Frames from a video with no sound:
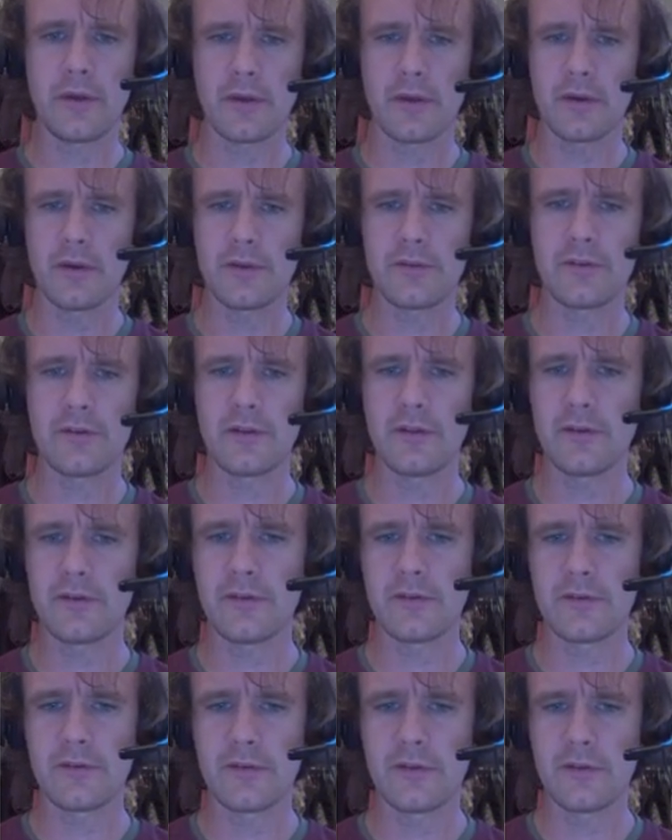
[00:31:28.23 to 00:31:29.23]
let's see, this
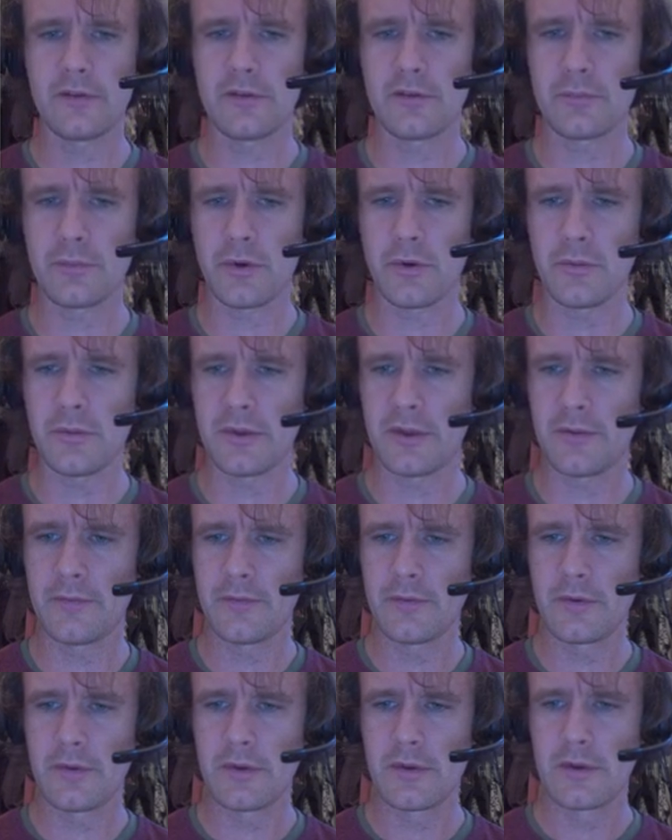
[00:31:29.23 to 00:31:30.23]
is probably
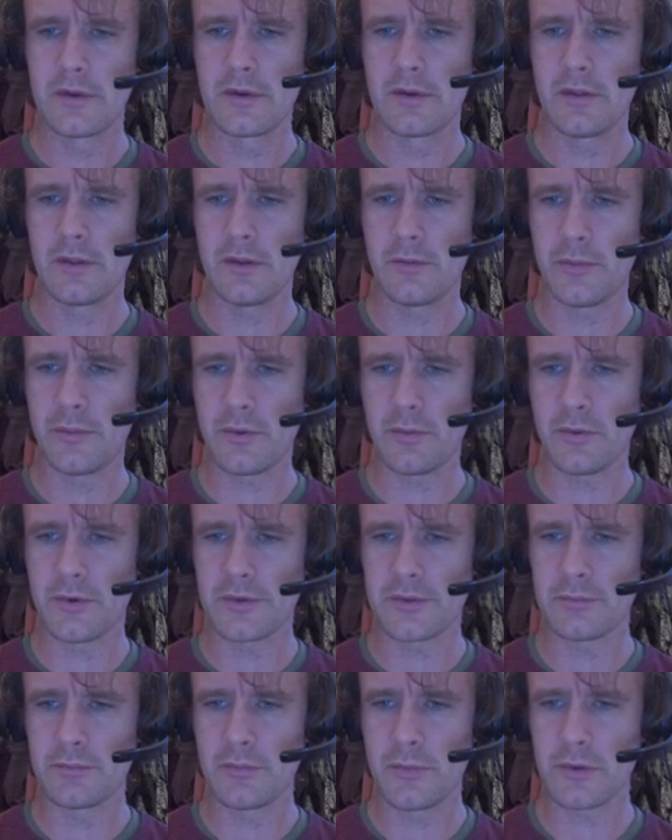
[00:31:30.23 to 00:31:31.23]
where
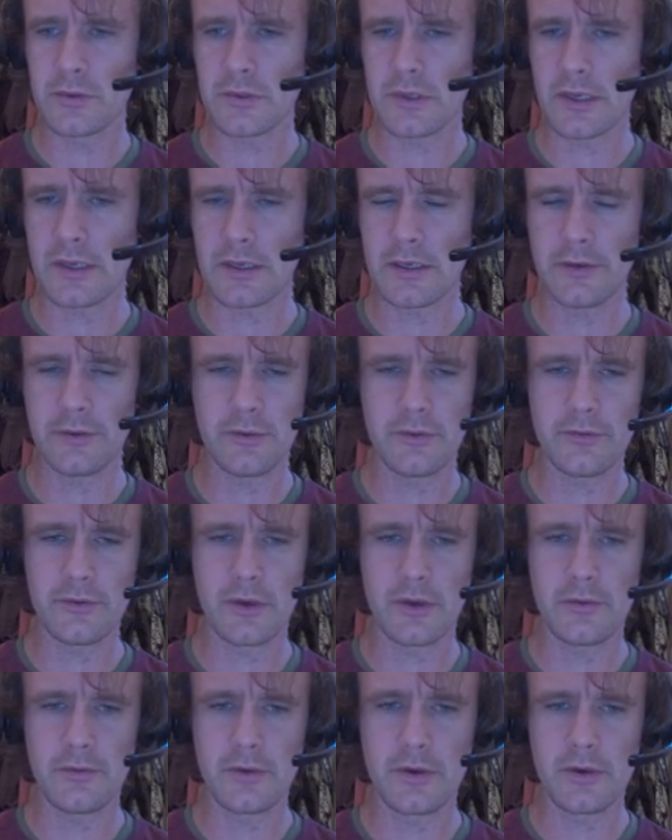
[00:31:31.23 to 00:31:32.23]
it's most likely to have
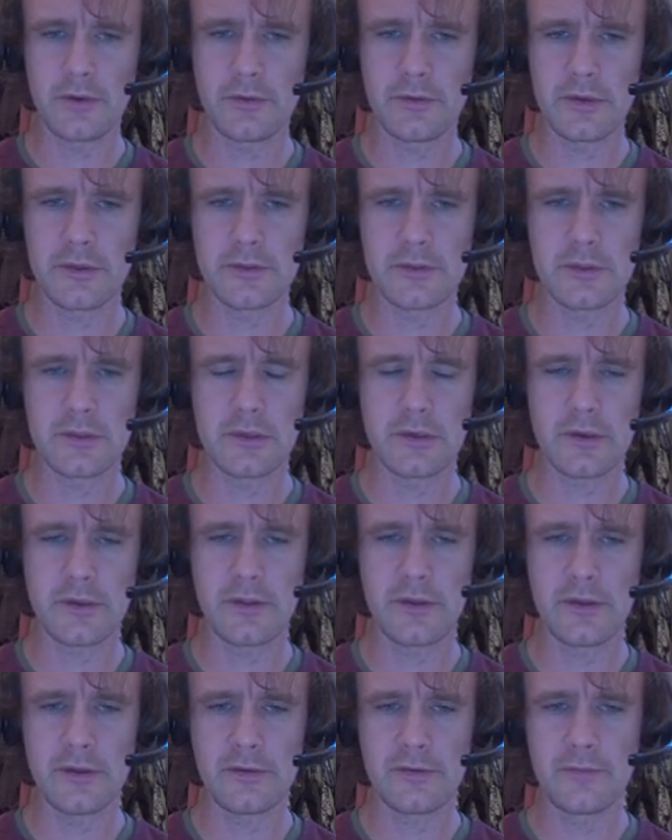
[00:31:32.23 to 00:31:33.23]
gone wrong, so let's just look
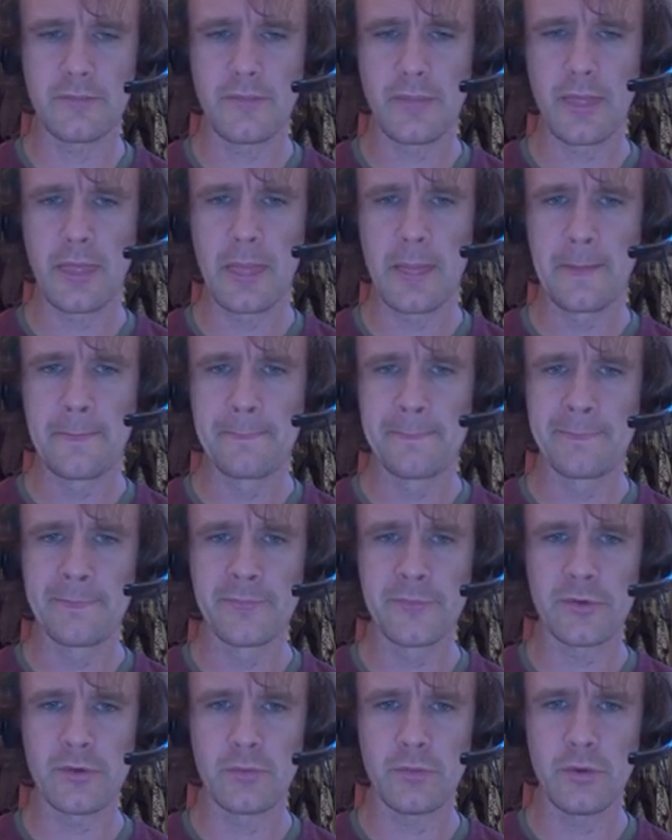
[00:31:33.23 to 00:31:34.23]
at this.
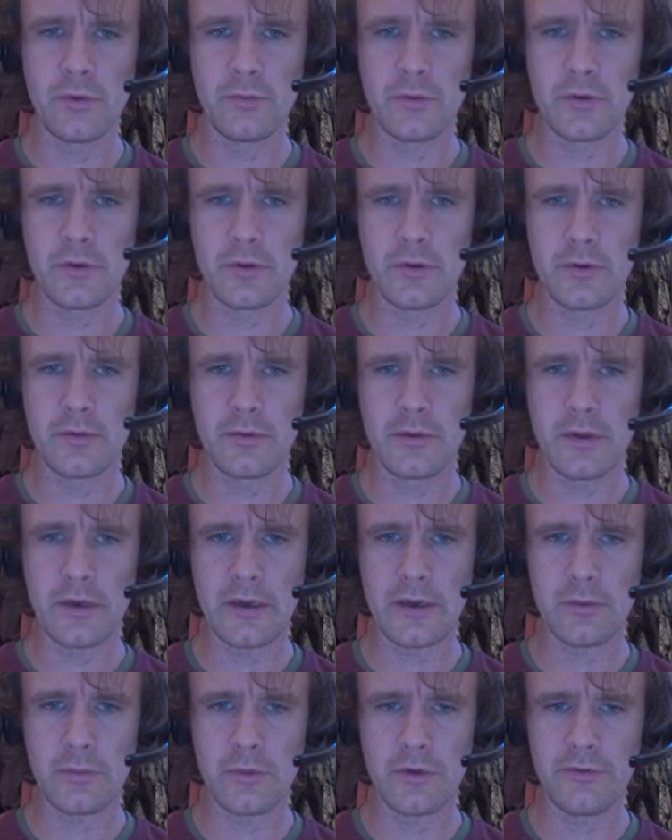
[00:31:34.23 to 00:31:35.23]
So 1-1 out
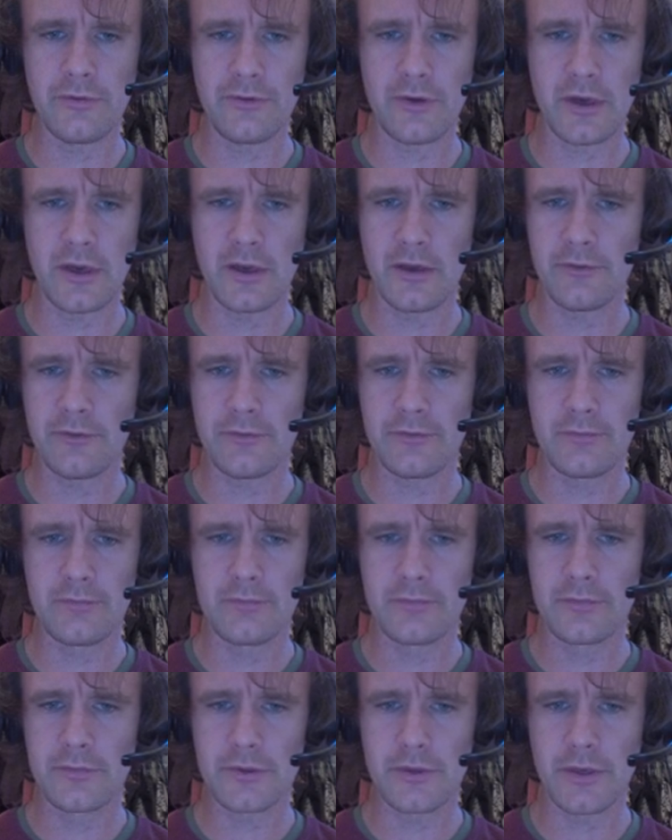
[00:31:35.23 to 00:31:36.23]
of 1-5.
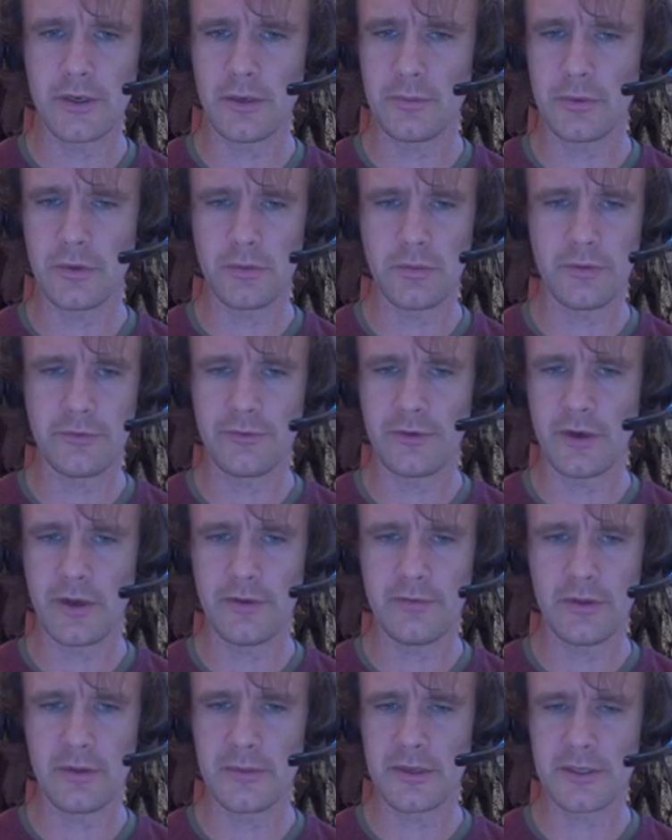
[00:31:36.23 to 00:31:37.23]
So you end up with 1-5,
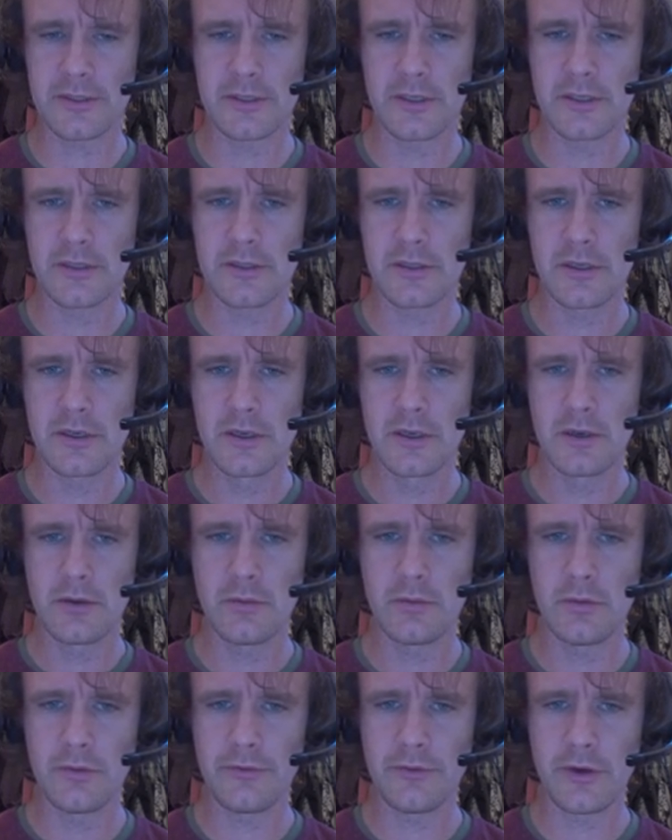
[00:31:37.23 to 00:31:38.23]
that makes sense.
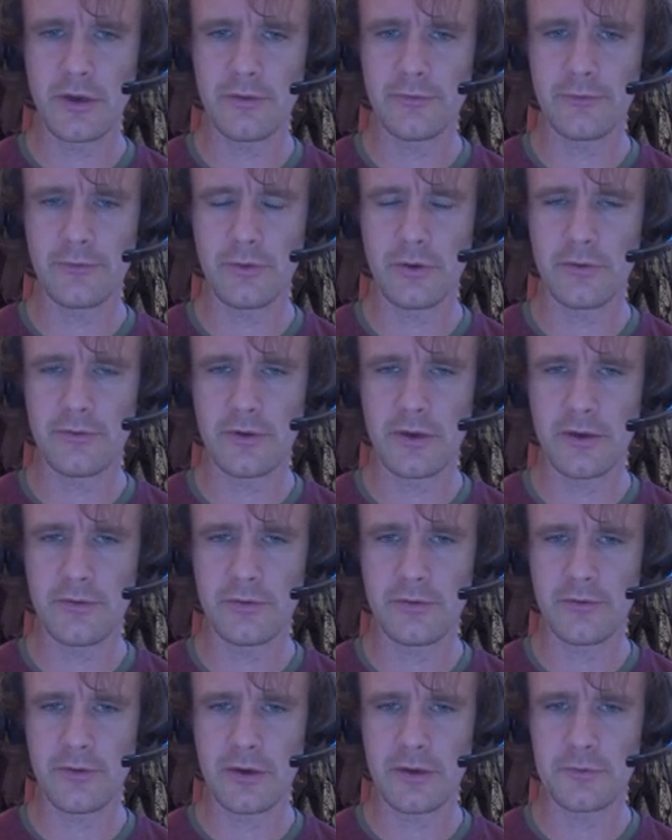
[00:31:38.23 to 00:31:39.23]
1-5 and 4-5, the
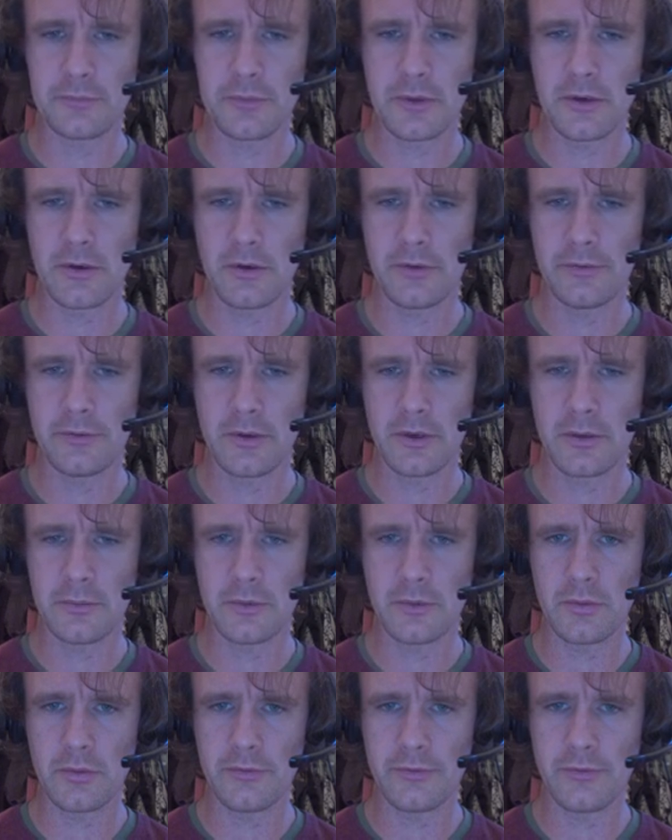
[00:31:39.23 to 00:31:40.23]
5s pair off, you end up
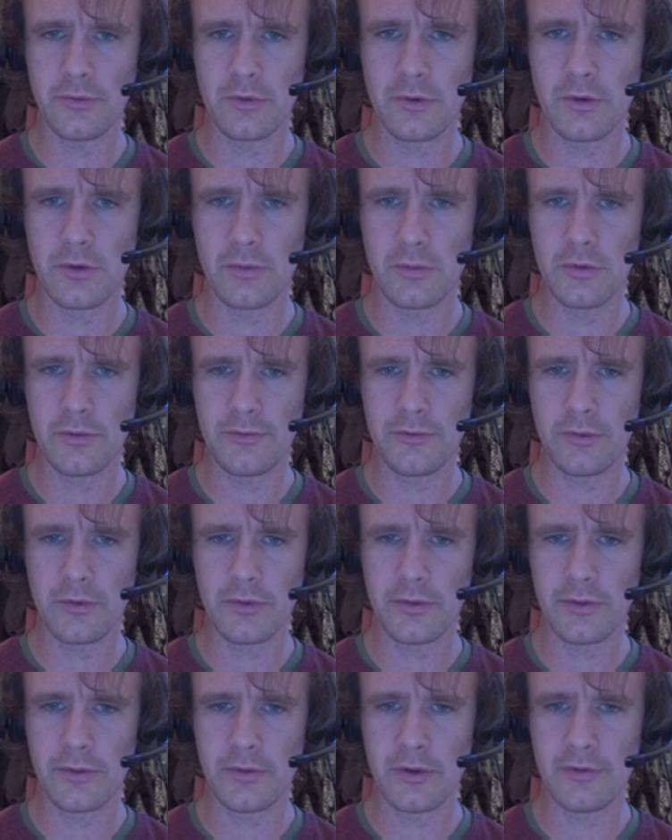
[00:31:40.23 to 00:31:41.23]
with 1-4. 1-4
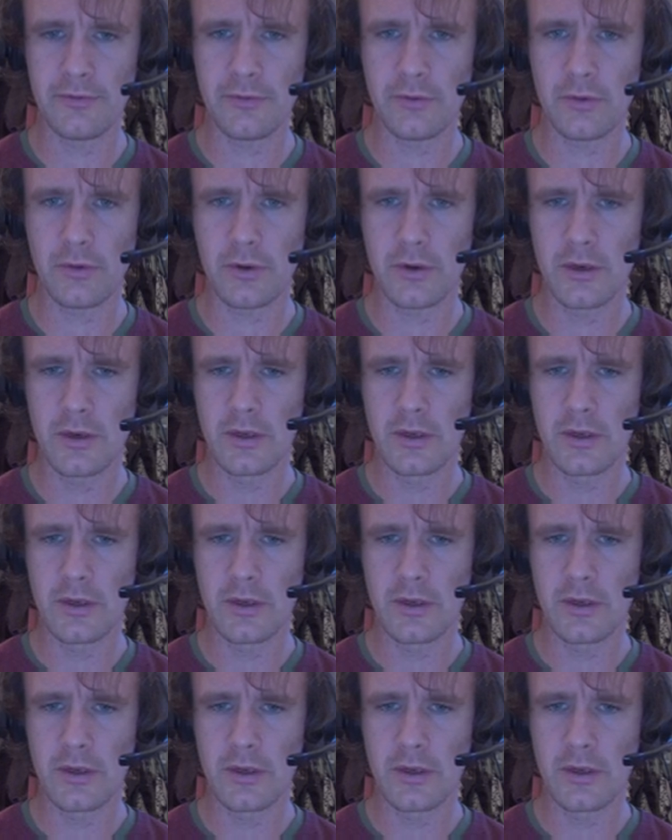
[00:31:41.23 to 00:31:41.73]
and 3-4,